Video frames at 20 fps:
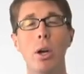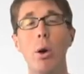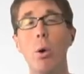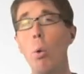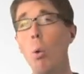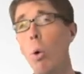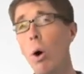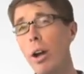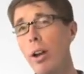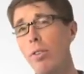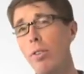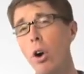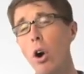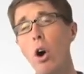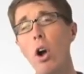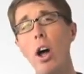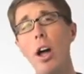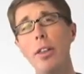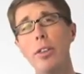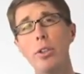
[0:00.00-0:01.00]
One of our
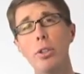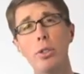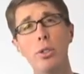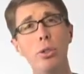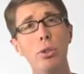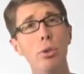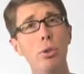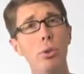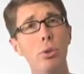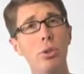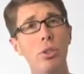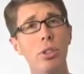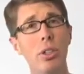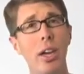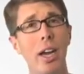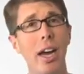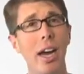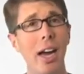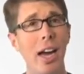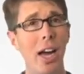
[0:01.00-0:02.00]
authors, who's
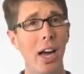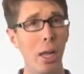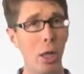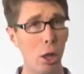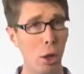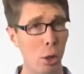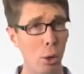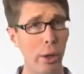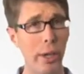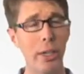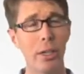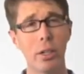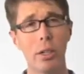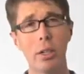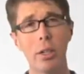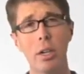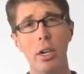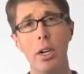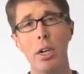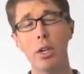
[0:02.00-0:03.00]
a
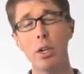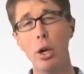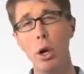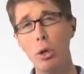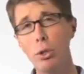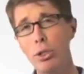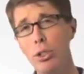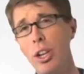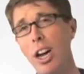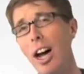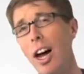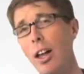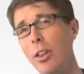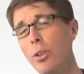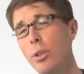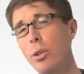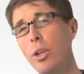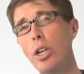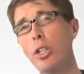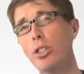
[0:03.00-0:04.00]
lawyer, goes to
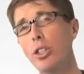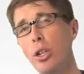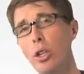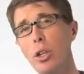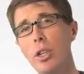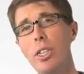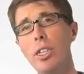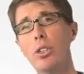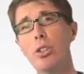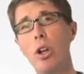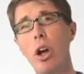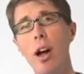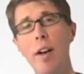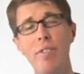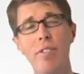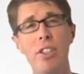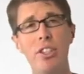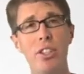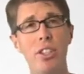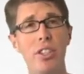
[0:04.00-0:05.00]
other attorneys'
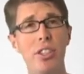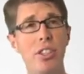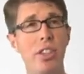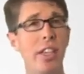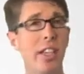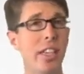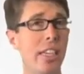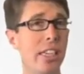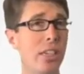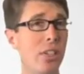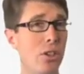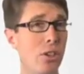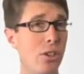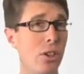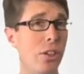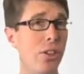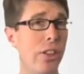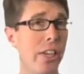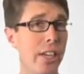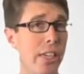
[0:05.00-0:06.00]
offices that
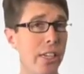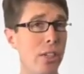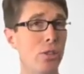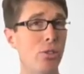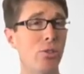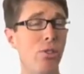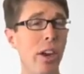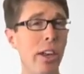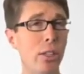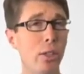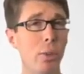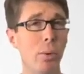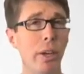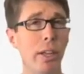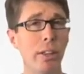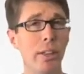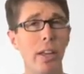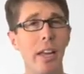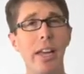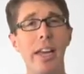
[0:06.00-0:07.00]
he's friends
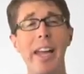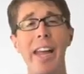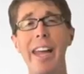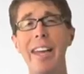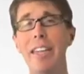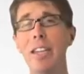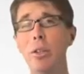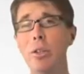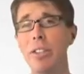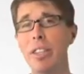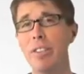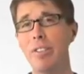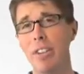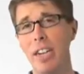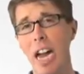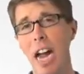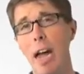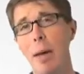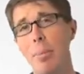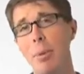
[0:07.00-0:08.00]
with, and he'll leave a
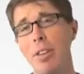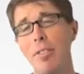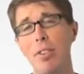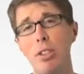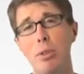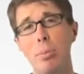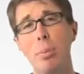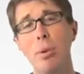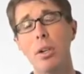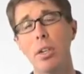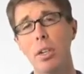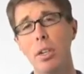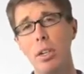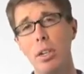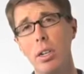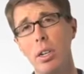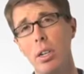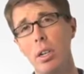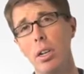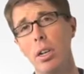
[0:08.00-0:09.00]
copy of his book
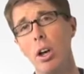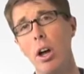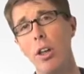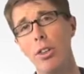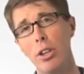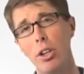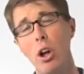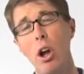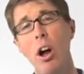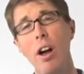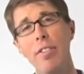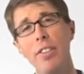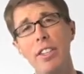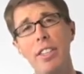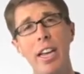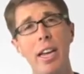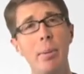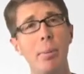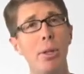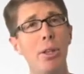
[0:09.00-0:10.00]
on the coffee
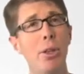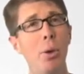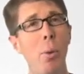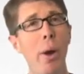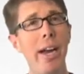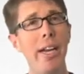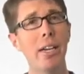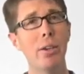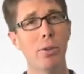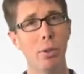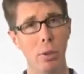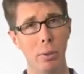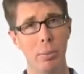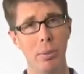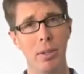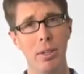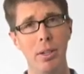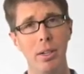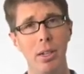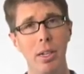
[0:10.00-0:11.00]
table in the waiting room.
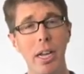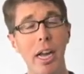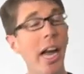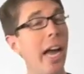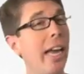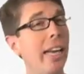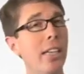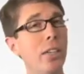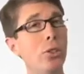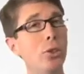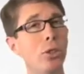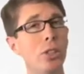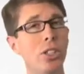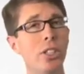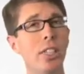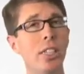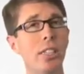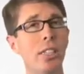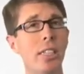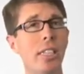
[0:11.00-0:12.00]
And
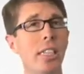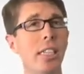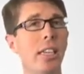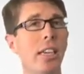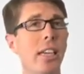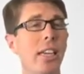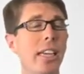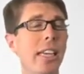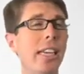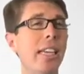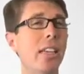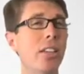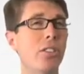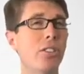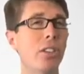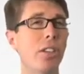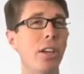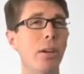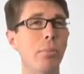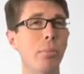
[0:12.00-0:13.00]
interestingly, he gets
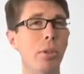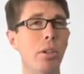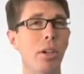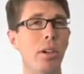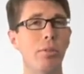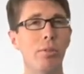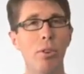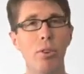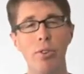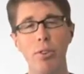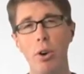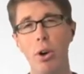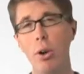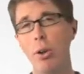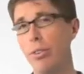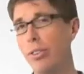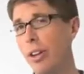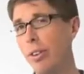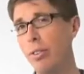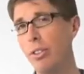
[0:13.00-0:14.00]
a number of
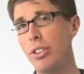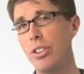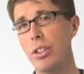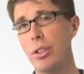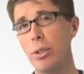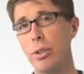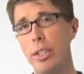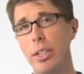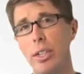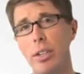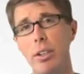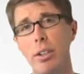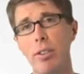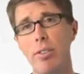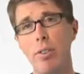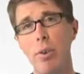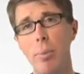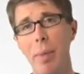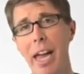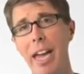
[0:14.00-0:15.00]
referrals every single year
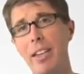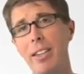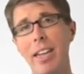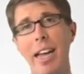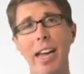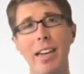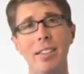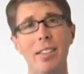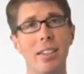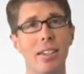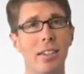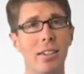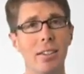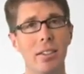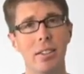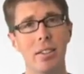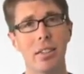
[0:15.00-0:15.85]
from that tactic.